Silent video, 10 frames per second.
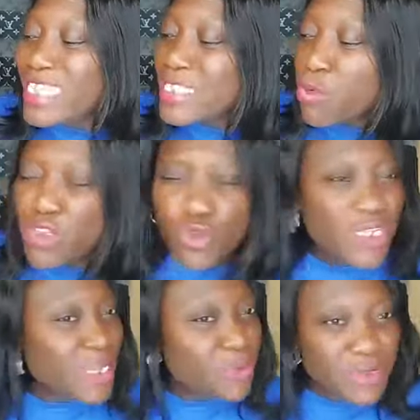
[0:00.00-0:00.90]
expose
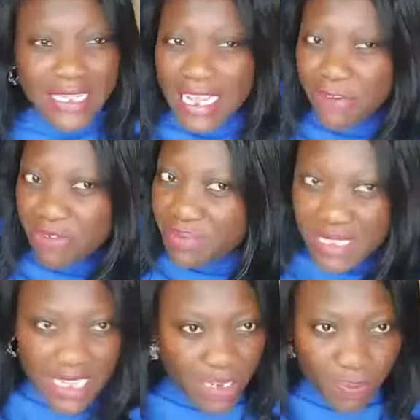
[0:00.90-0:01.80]
me in the Build a Debt-Free
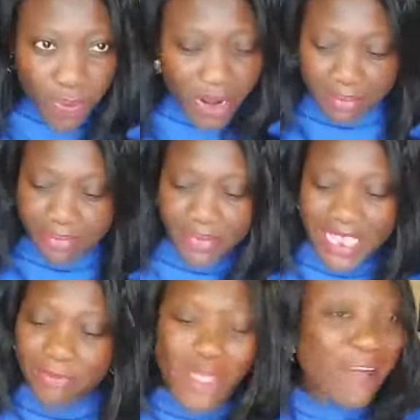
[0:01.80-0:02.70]
Business program.
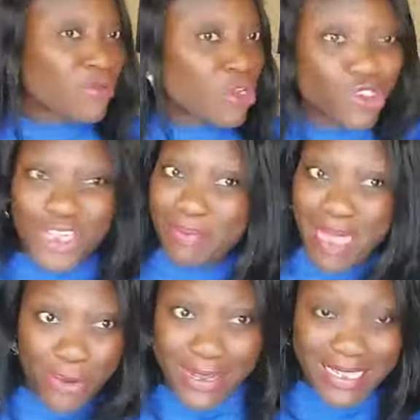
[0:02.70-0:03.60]
If you have not joined
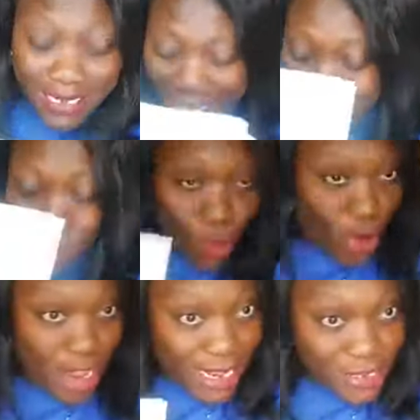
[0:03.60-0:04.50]
my waitlist, I don't know
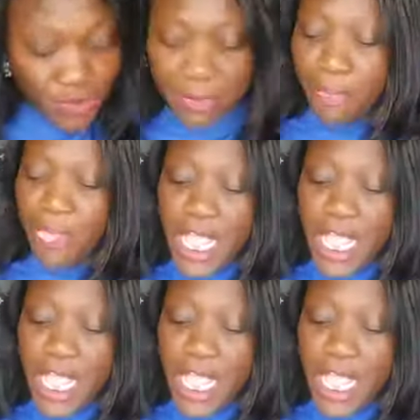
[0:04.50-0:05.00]
what you are doing.